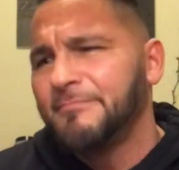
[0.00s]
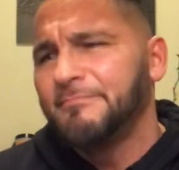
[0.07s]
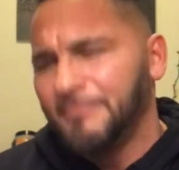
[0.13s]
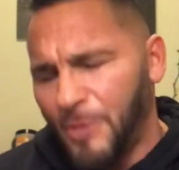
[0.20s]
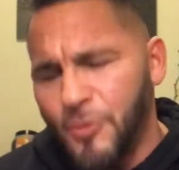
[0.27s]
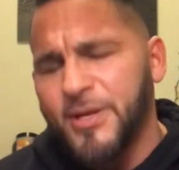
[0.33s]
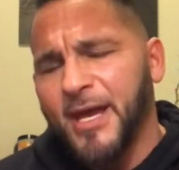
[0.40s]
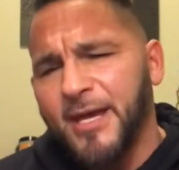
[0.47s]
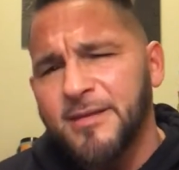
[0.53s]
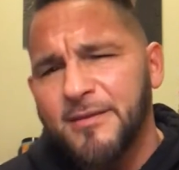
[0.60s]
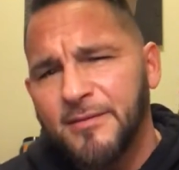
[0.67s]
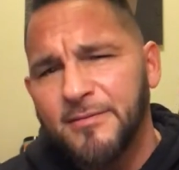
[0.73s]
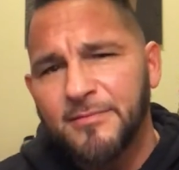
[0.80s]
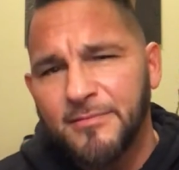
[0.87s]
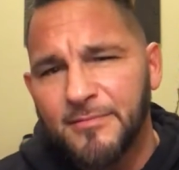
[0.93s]
Okay.
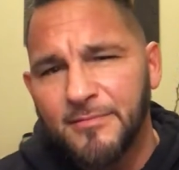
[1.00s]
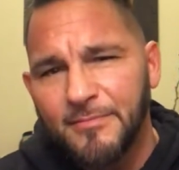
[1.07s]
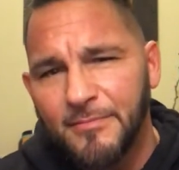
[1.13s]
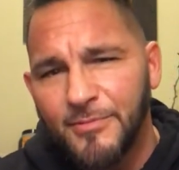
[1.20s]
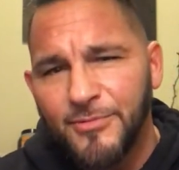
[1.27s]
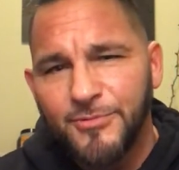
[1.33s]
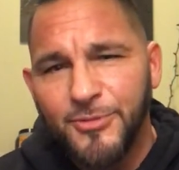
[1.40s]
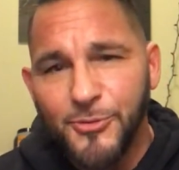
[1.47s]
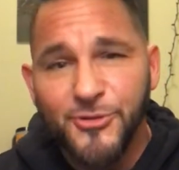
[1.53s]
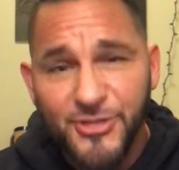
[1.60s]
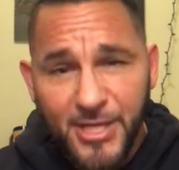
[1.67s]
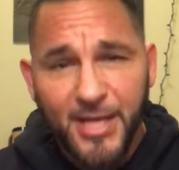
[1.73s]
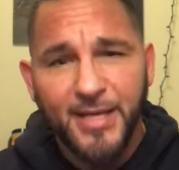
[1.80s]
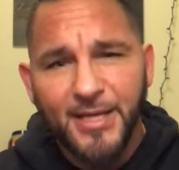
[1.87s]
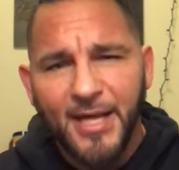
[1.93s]
Touche,
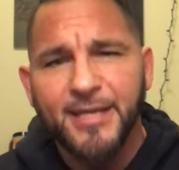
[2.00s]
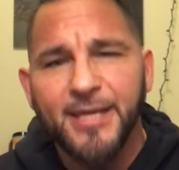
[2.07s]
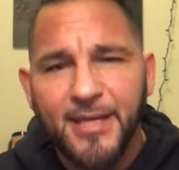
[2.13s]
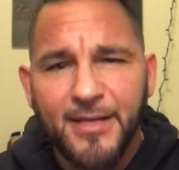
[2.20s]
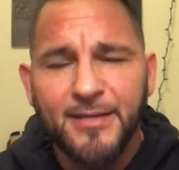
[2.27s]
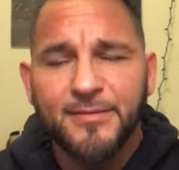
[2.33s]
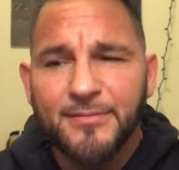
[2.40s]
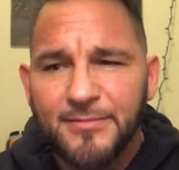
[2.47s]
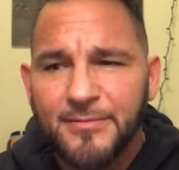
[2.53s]
I get it.